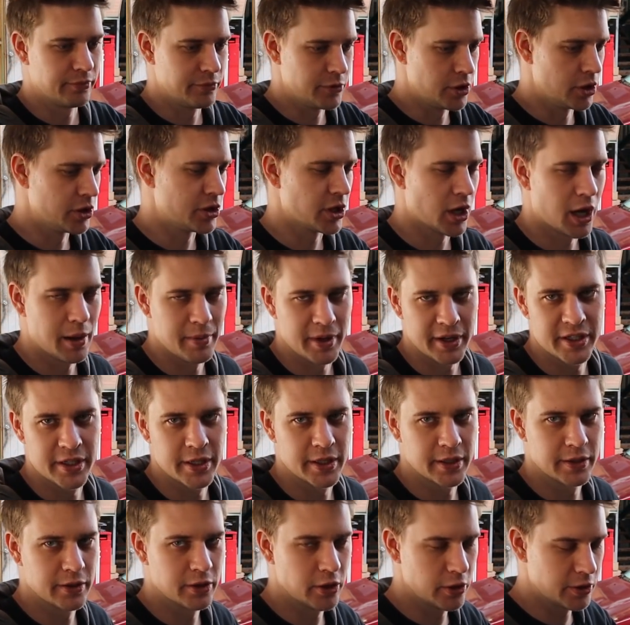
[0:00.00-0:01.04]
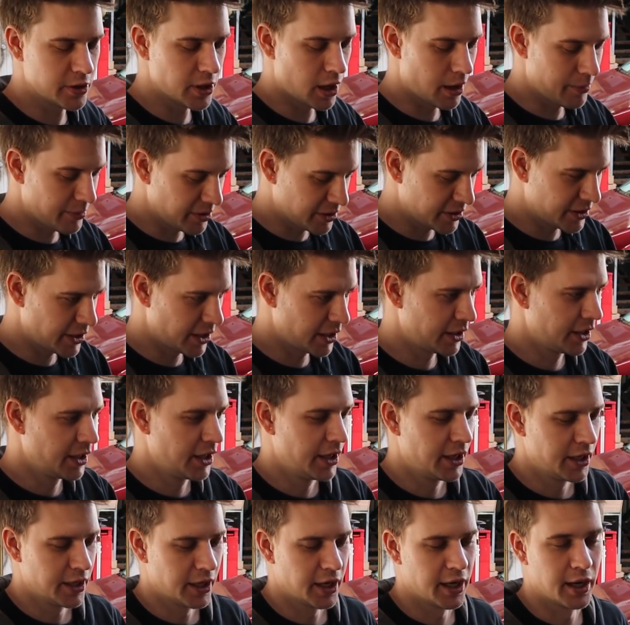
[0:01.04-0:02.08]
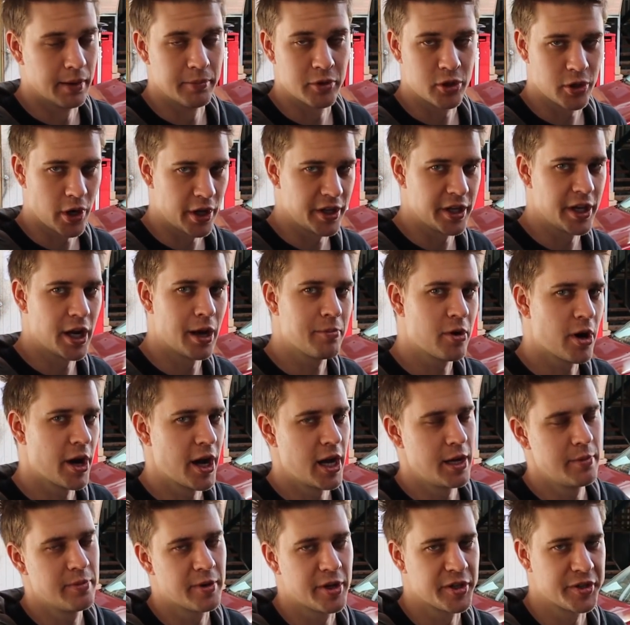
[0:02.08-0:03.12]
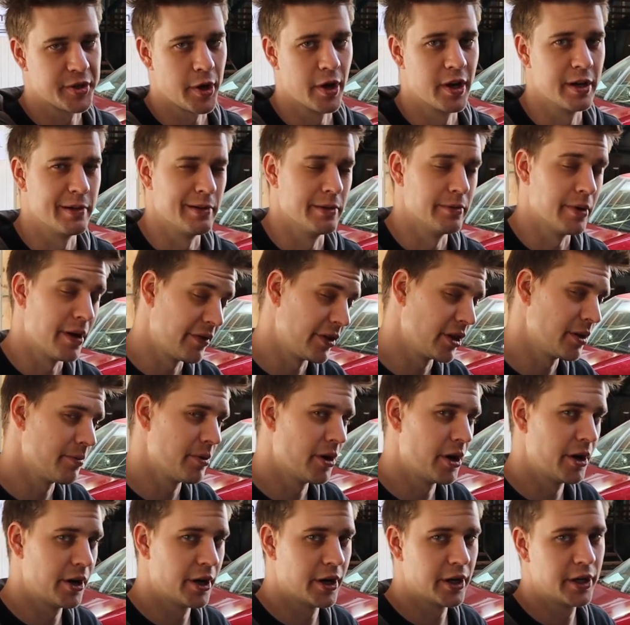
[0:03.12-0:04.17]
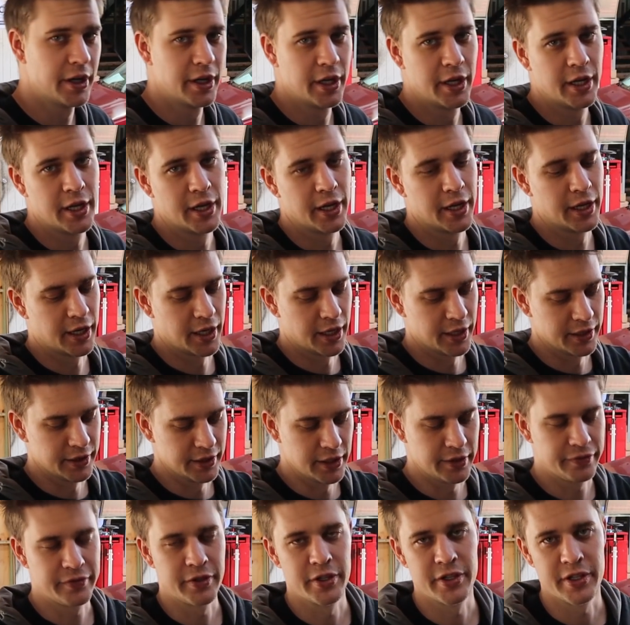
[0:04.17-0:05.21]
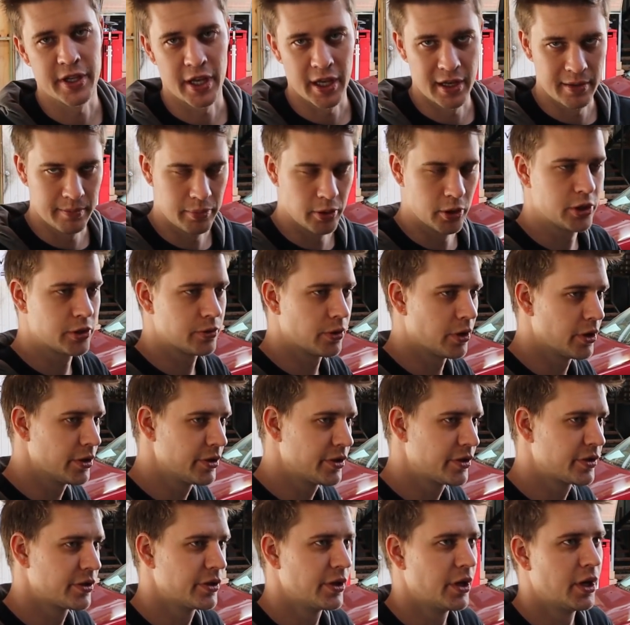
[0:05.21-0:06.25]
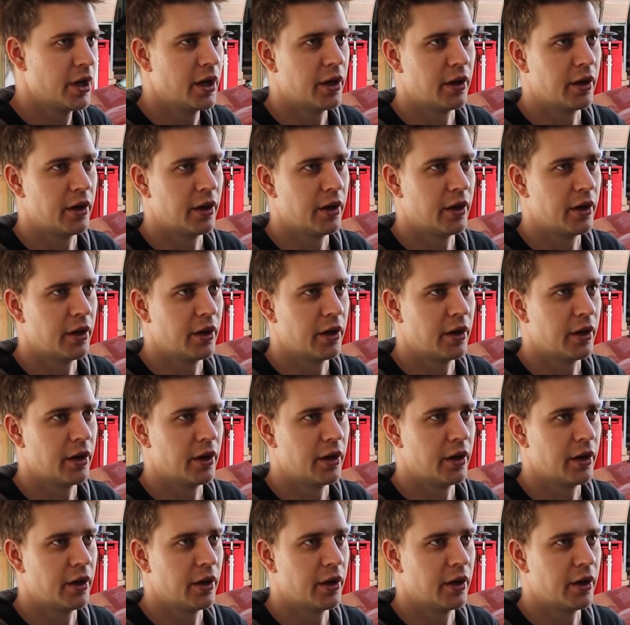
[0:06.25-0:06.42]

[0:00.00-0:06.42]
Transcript: new timing set, Trunnion upgrade because we're going to be revving the motor, lifters and push rods.